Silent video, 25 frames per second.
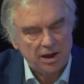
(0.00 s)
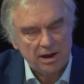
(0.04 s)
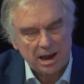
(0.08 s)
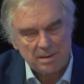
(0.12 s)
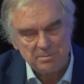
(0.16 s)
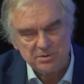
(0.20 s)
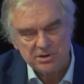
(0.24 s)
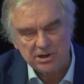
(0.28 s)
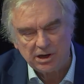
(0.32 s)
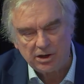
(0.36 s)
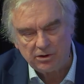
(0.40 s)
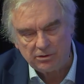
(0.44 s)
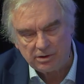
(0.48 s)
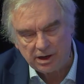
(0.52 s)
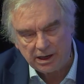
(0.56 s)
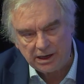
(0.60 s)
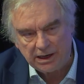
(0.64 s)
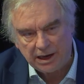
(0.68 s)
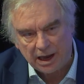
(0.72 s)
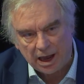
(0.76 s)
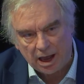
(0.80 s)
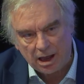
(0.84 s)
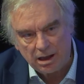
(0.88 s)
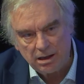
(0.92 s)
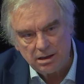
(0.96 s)
absolutely.
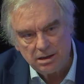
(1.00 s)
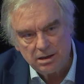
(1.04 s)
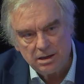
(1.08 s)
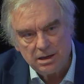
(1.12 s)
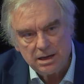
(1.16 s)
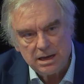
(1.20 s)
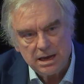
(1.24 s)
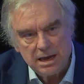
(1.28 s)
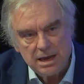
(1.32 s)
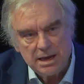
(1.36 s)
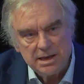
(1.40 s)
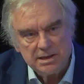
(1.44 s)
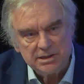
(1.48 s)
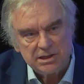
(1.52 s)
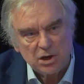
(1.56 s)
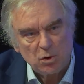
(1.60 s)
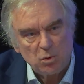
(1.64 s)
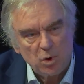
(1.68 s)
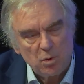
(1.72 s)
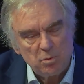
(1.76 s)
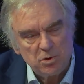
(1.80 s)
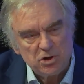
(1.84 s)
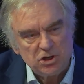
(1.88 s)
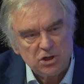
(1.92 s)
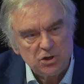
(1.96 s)
Yeah. So,
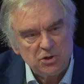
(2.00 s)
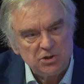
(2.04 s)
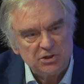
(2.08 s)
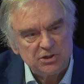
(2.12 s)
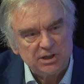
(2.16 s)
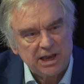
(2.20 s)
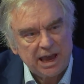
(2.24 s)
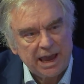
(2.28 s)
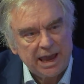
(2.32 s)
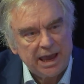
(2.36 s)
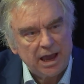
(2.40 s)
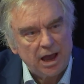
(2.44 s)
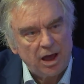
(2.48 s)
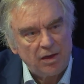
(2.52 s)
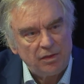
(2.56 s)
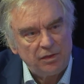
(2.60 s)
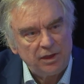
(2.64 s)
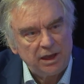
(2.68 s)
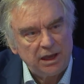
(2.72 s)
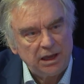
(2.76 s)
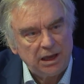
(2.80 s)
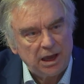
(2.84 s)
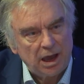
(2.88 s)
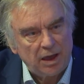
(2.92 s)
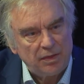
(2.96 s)
what would you say are
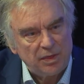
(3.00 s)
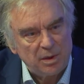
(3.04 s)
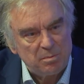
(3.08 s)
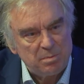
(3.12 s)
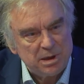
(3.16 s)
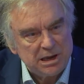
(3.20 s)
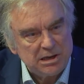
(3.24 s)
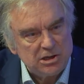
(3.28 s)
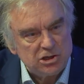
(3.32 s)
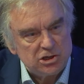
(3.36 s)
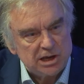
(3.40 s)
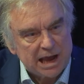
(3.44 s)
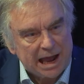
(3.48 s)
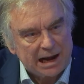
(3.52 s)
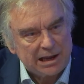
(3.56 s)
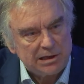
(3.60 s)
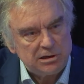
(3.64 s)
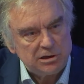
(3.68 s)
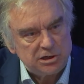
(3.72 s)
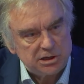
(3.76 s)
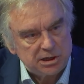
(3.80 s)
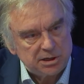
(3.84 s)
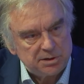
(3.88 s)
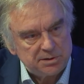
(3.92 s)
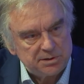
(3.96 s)
the big
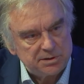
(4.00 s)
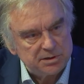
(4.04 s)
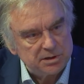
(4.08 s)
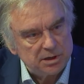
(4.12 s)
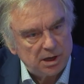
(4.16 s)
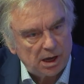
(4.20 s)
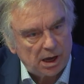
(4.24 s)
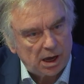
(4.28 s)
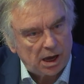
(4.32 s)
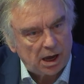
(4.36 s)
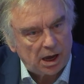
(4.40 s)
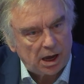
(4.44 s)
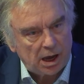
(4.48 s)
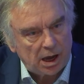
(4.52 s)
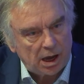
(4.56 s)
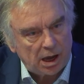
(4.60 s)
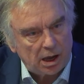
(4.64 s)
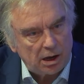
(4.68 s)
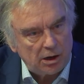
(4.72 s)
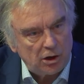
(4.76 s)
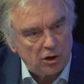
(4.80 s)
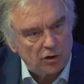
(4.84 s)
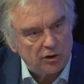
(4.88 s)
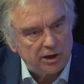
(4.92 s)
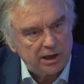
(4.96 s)
challenges
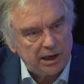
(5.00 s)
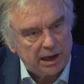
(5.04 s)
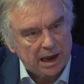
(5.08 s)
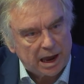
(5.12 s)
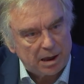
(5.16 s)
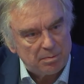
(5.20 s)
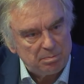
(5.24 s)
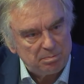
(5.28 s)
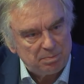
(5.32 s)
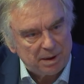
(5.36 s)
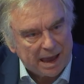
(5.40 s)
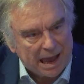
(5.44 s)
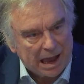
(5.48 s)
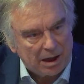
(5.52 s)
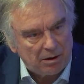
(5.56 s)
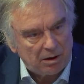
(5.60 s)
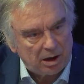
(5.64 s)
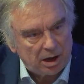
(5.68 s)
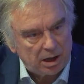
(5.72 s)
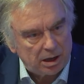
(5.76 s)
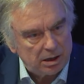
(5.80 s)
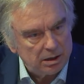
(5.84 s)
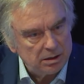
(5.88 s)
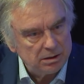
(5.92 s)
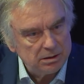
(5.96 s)
looking at
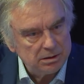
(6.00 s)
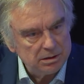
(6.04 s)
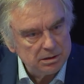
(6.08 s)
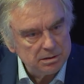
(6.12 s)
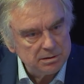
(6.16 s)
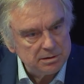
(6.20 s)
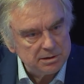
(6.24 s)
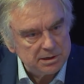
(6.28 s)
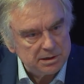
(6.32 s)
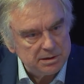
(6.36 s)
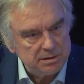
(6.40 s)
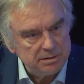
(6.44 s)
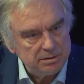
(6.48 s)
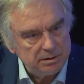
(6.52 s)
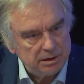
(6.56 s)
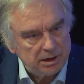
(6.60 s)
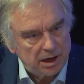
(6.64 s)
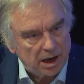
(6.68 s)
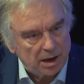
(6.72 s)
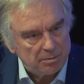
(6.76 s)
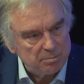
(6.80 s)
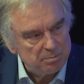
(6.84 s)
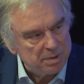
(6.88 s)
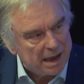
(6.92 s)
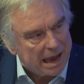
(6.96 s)
power,
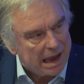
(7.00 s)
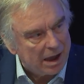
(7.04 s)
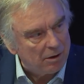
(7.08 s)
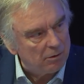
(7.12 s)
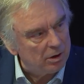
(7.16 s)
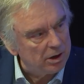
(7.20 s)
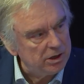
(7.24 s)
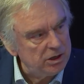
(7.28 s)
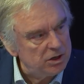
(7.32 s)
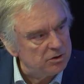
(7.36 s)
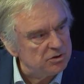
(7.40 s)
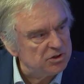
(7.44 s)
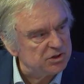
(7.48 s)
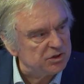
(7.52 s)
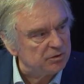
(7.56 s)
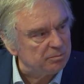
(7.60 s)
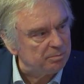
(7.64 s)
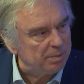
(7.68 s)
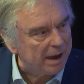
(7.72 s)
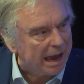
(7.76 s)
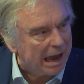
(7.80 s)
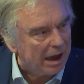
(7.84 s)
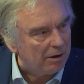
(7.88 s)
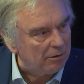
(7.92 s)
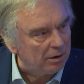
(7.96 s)
use of
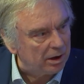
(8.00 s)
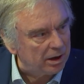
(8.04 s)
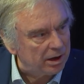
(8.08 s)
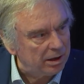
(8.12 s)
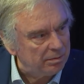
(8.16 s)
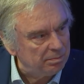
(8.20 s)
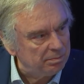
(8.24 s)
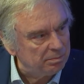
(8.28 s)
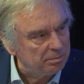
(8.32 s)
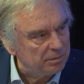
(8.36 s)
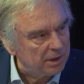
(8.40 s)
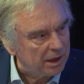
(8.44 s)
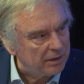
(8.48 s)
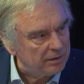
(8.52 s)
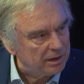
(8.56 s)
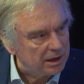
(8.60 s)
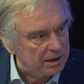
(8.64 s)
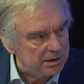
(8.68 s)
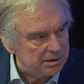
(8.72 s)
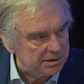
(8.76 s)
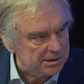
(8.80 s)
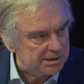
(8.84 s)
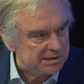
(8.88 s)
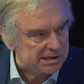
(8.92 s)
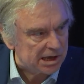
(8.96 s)
power and
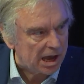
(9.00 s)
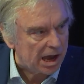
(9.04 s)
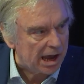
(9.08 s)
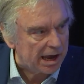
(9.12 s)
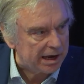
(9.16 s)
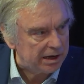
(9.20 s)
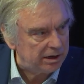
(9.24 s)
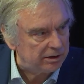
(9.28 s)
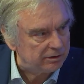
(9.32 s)
design